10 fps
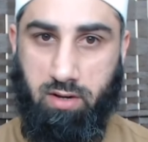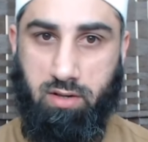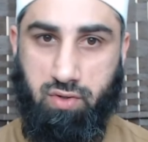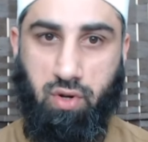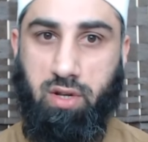
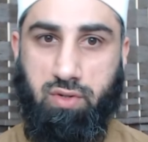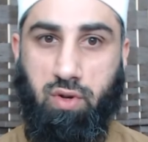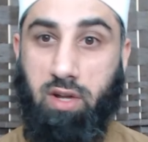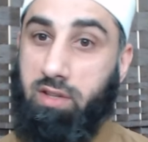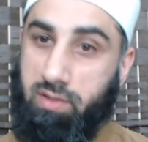Sughra,
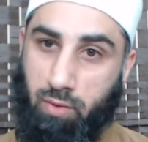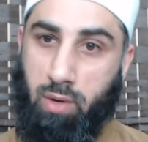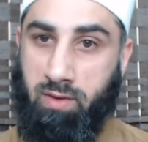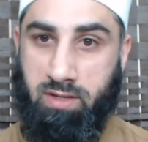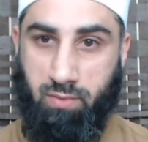Sughra, the small
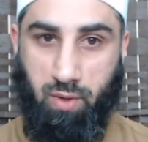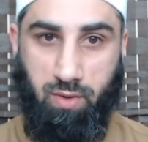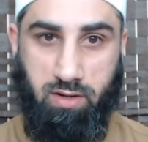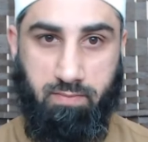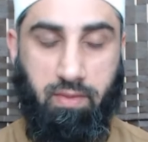one, the small
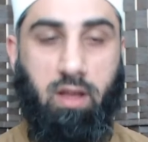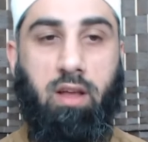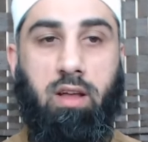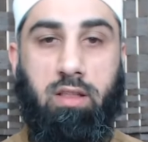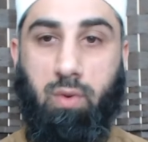one.
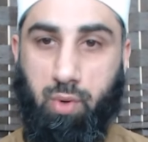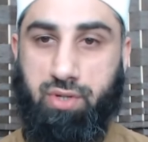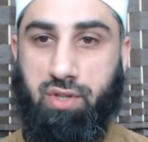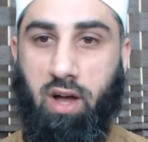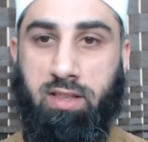The
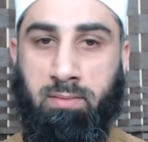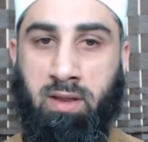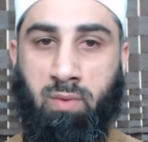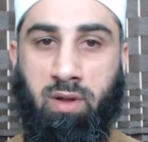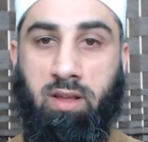Wusta, the middle
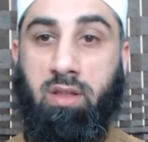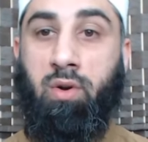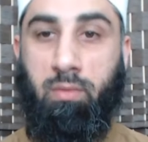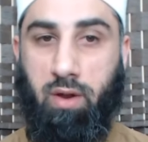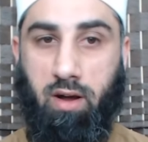one, and the
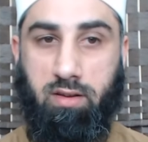Kubra.